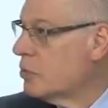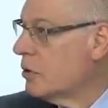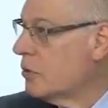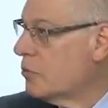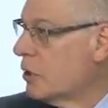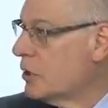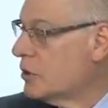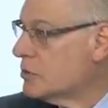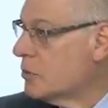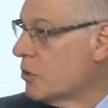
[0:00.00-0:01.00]

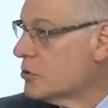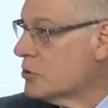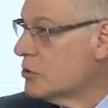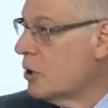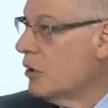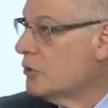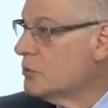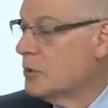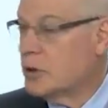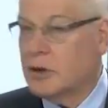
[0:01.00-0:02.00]
brain is a person who
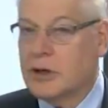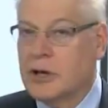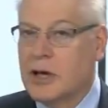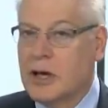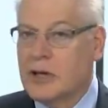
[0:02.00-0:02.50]
ultimately